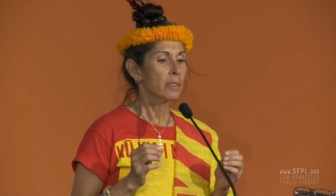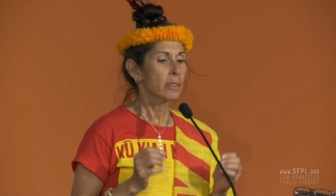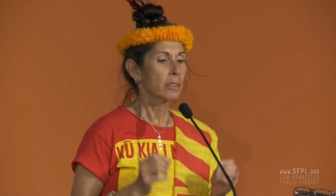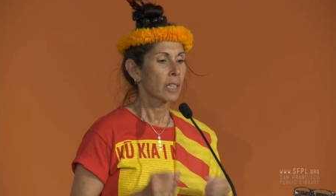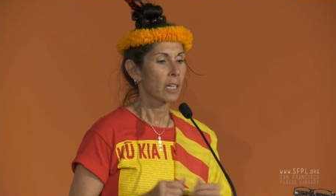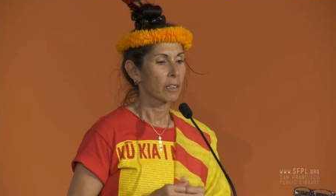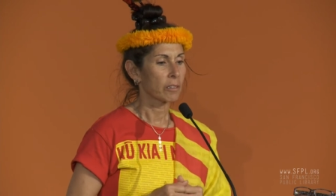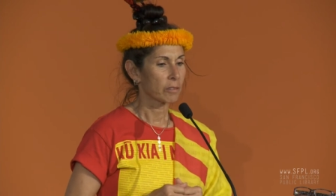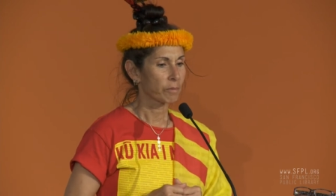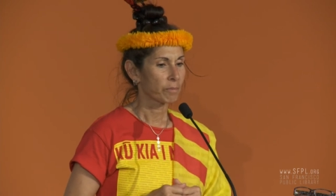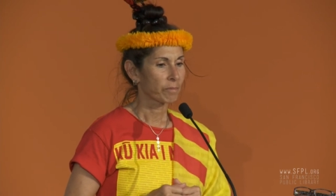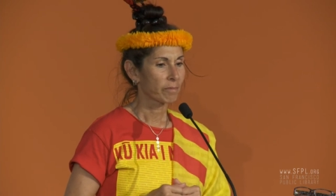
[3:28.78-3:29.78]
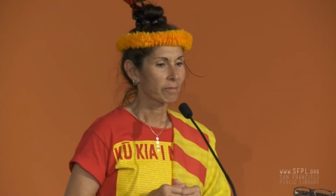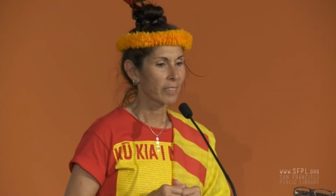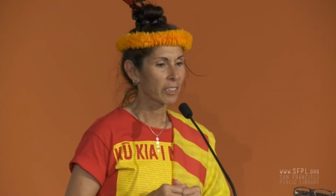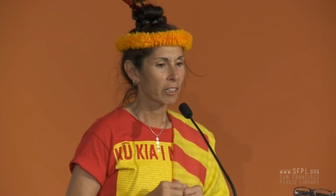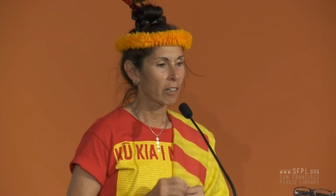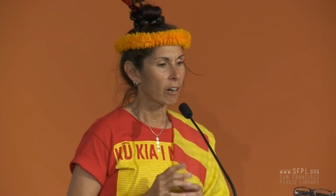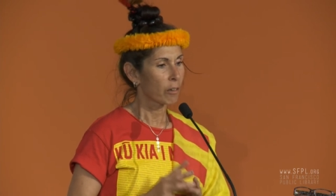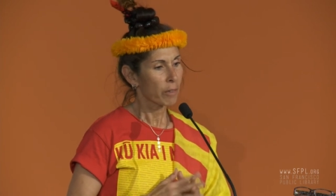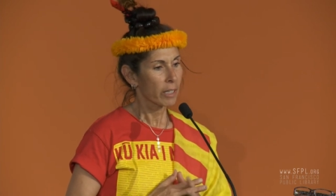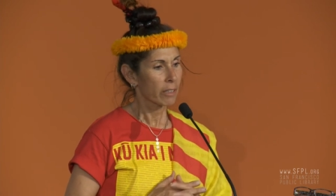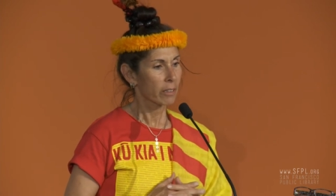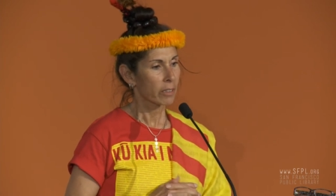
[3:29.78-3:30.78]
Now, there are
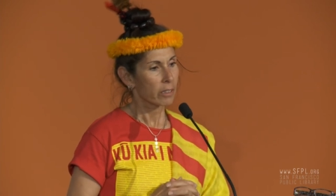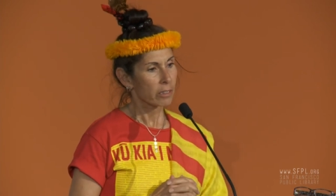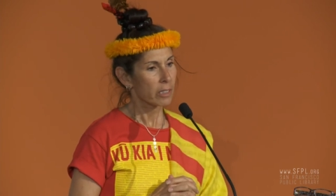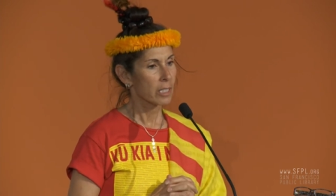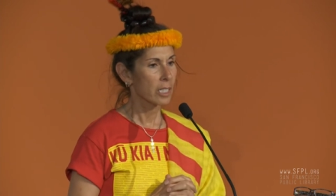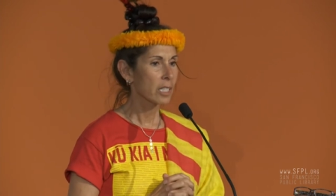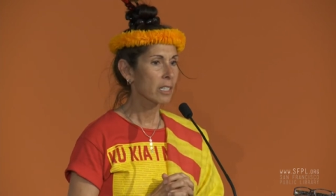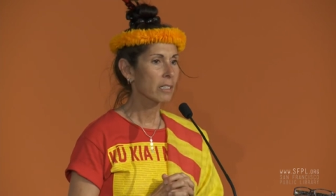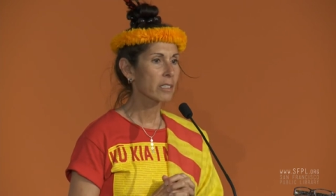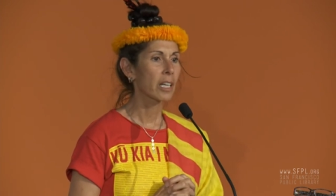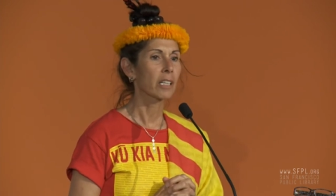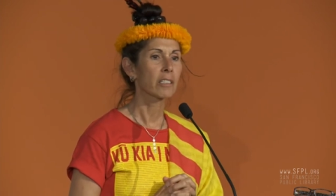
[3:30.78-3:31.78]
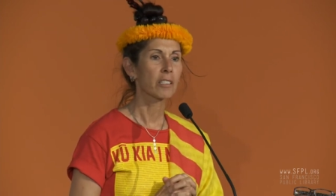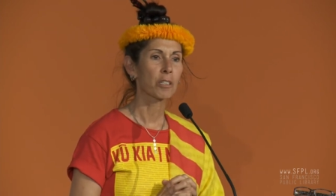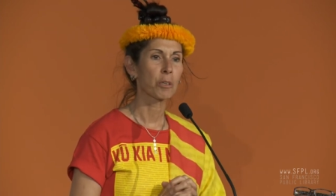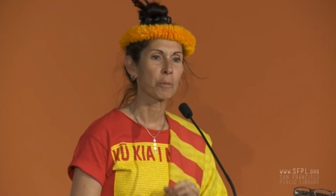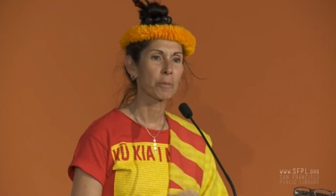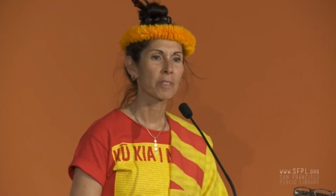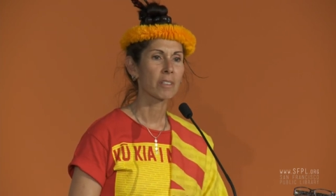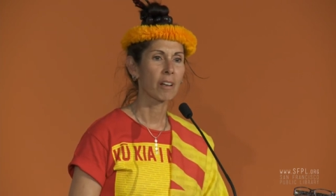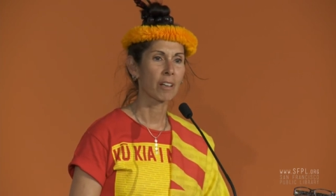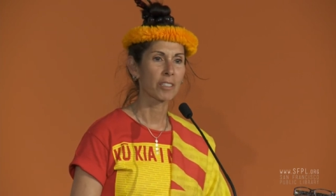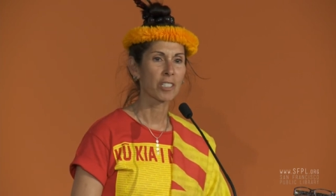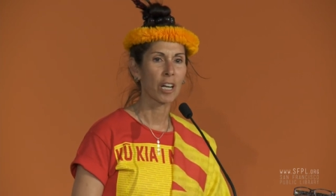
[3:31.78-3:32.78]
already 13 telescopes
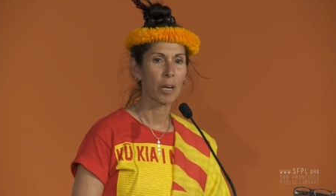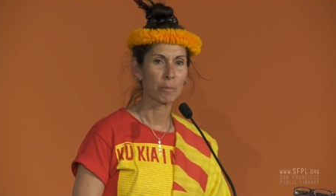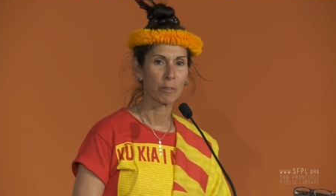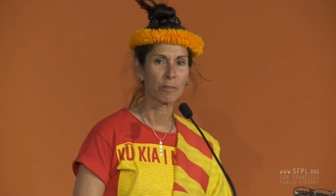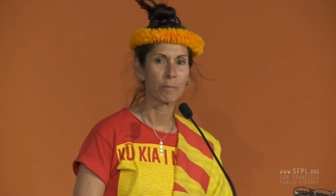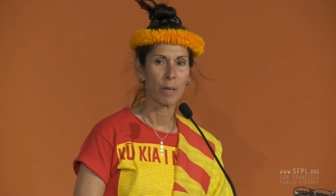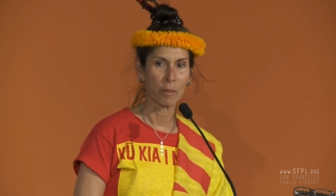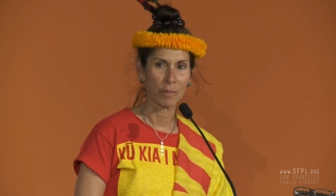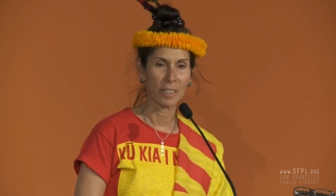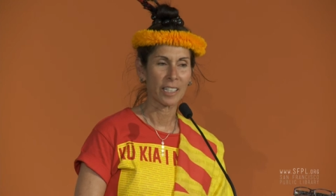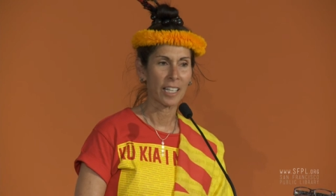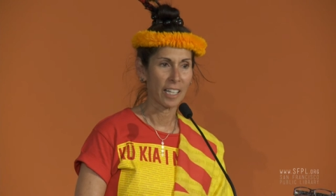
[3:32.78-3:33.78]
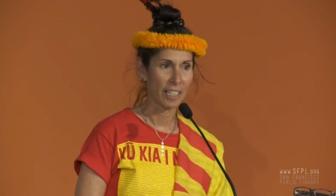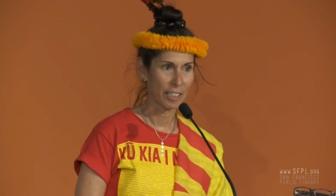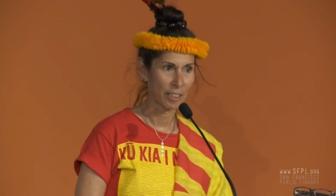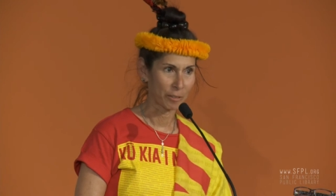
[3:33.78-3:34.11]
on top of Mauna Kea.